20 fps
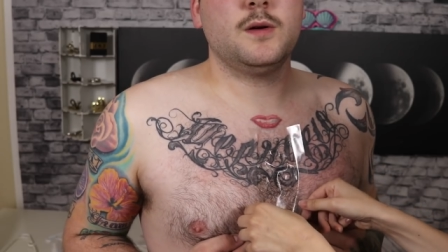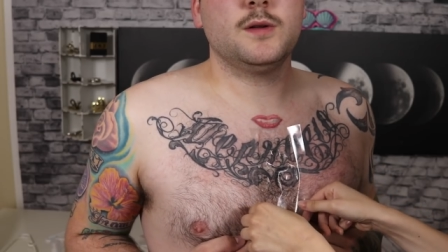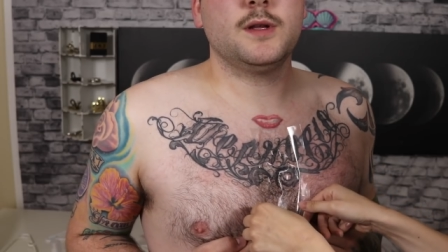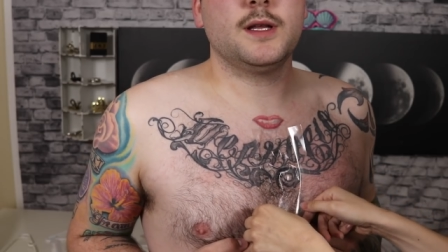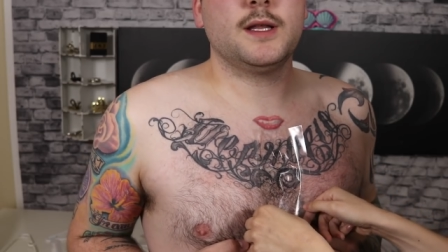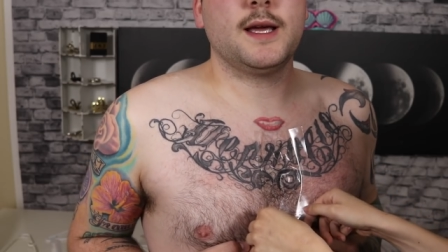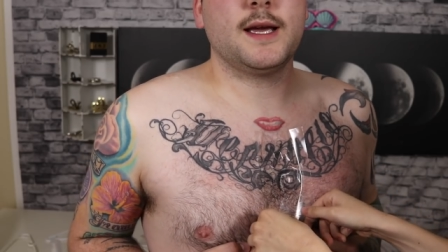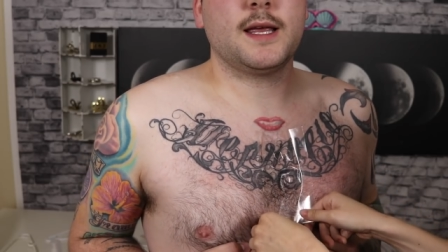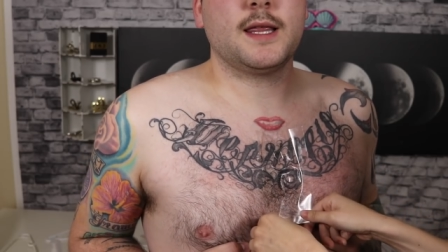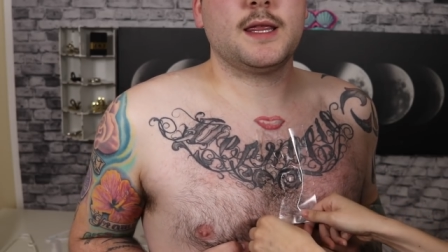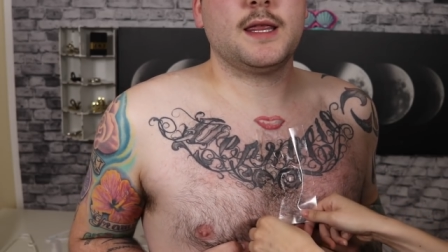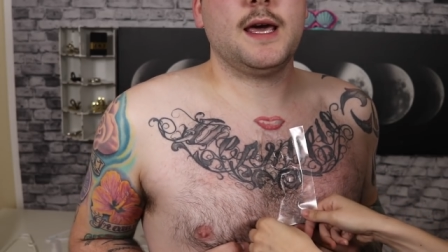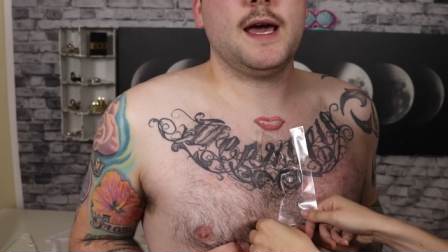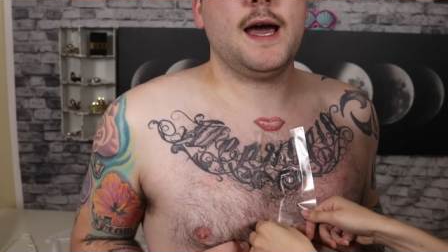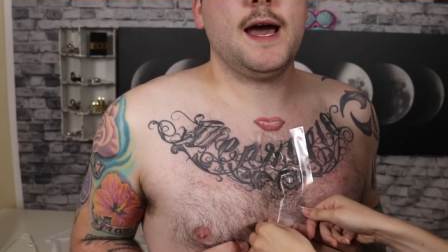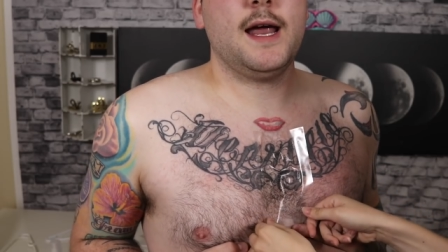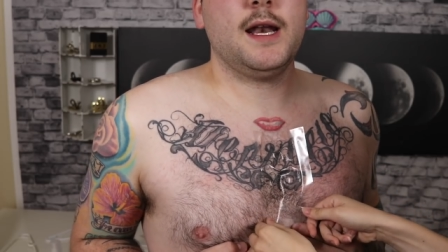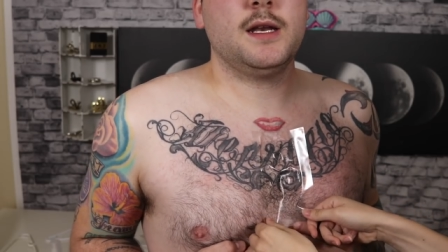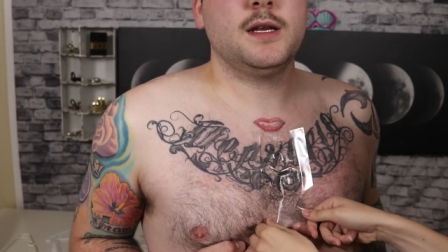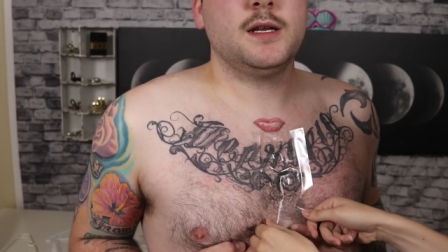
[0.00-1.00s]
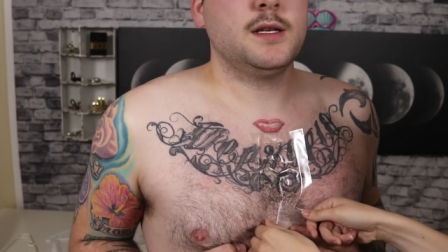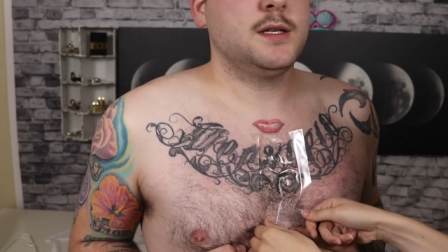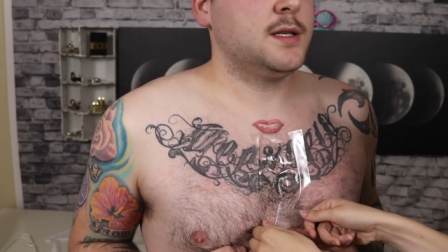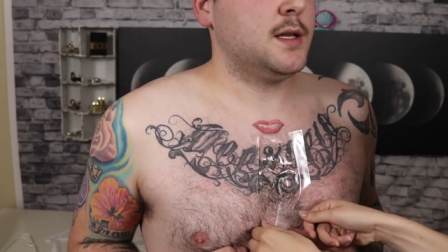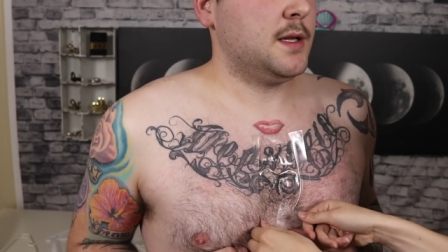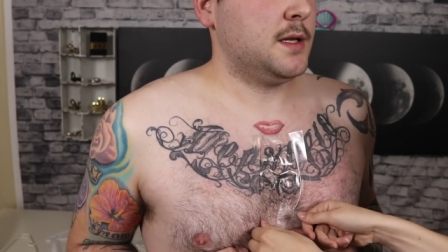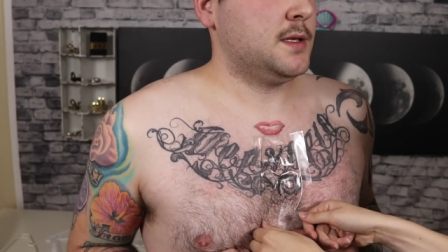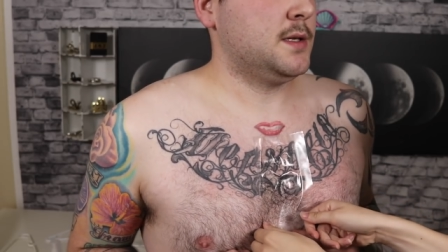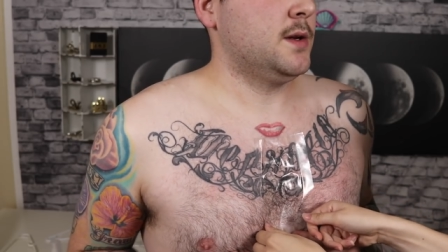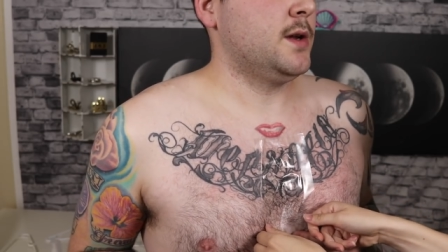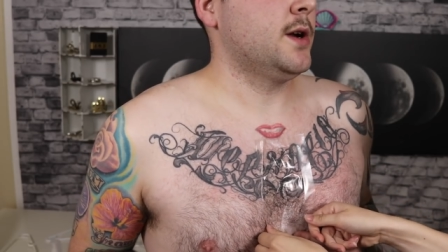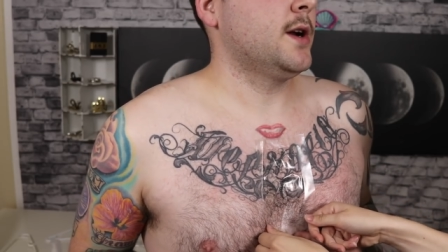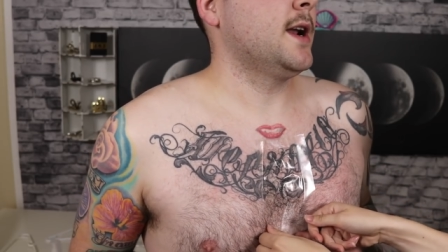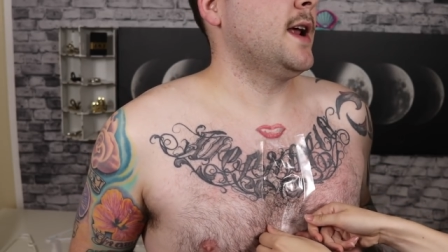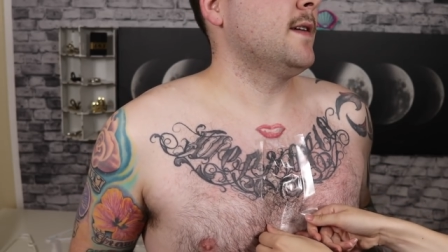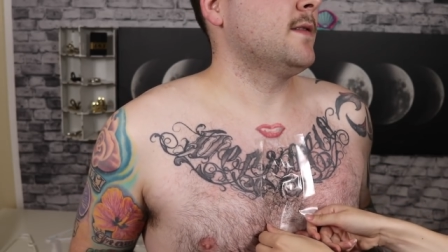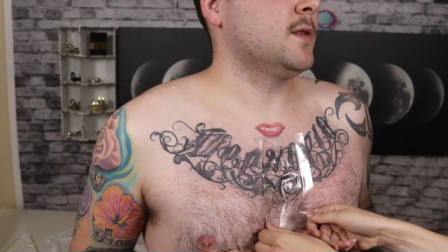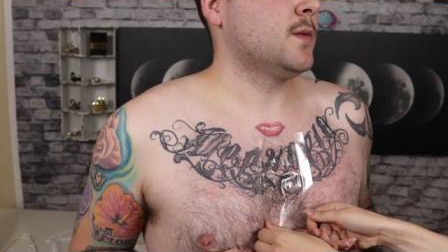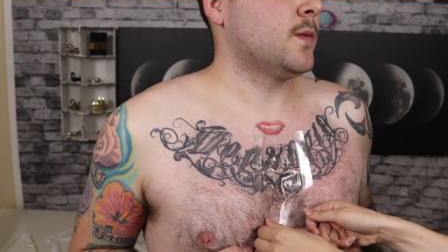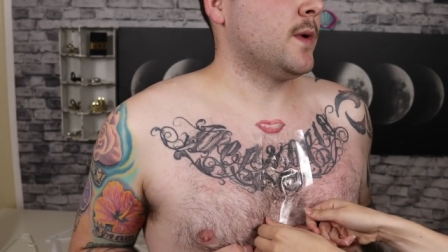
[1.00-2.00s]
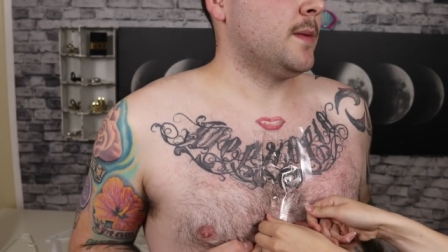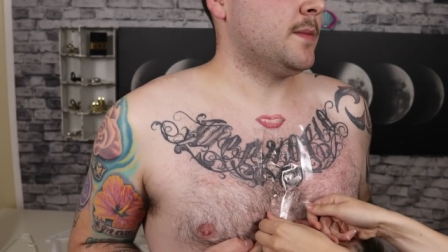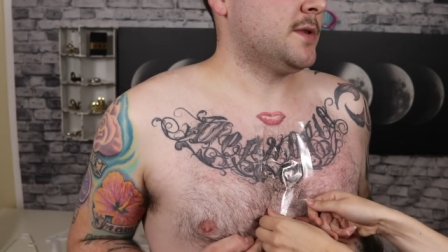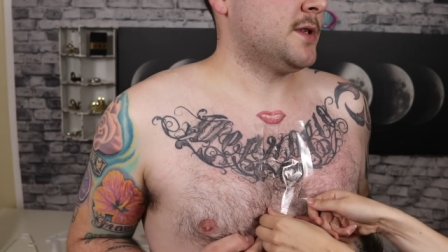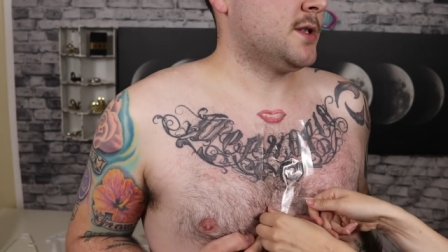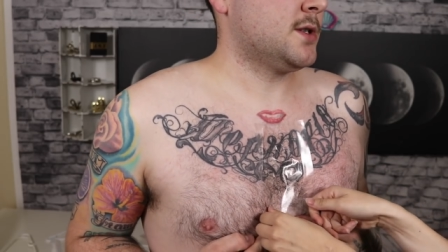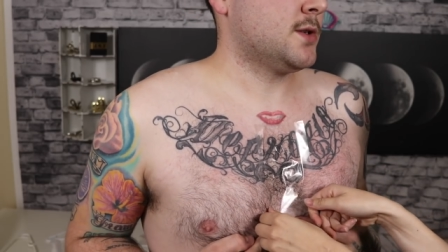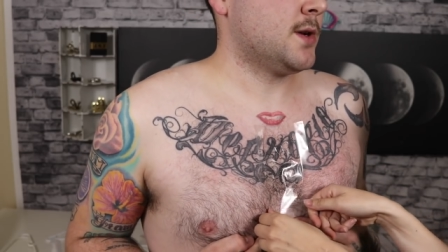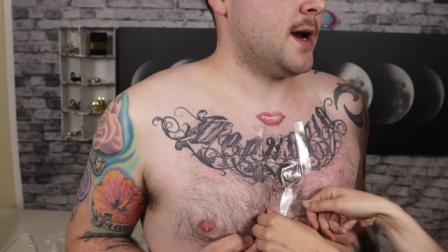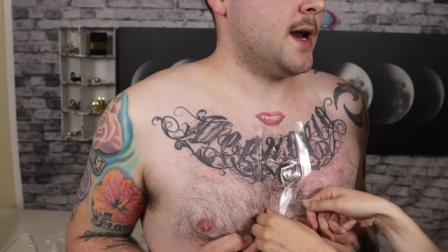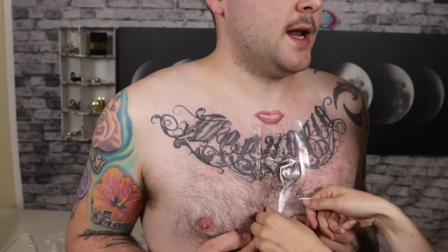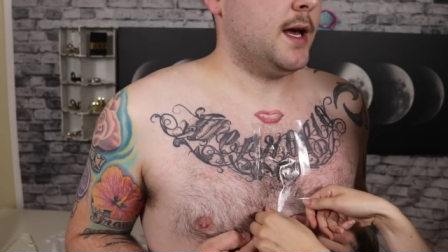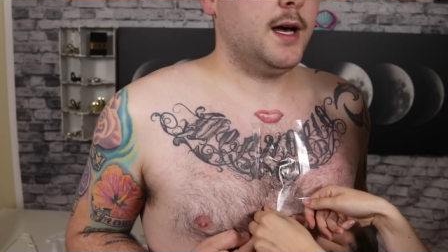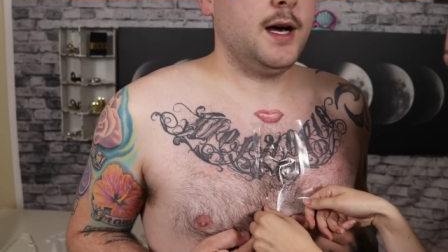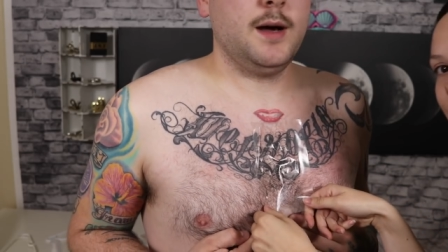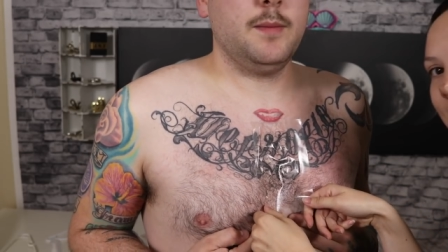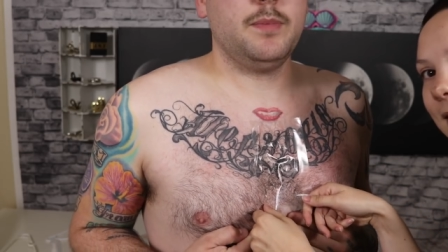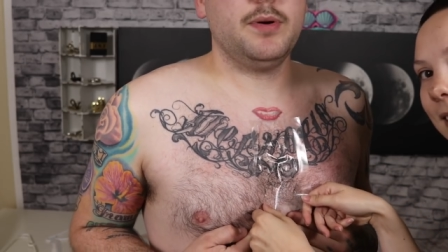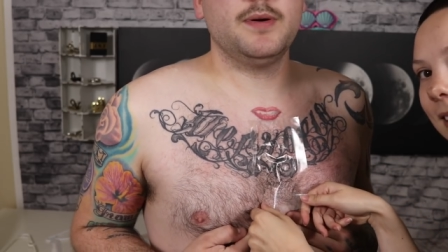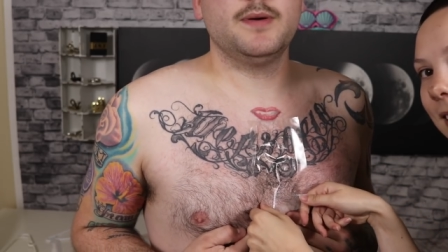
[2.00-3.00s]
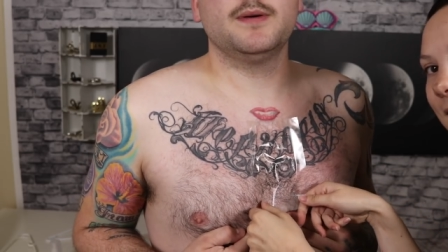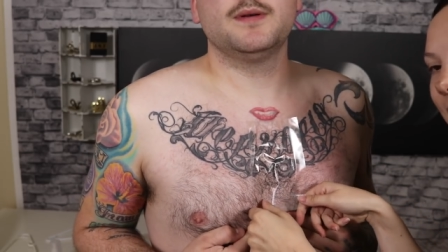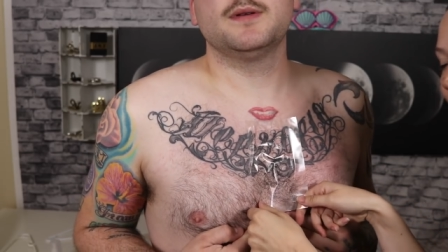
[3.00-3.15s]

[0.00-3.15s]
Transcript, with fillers: hold it like that. So you're gonna have to rip straight up.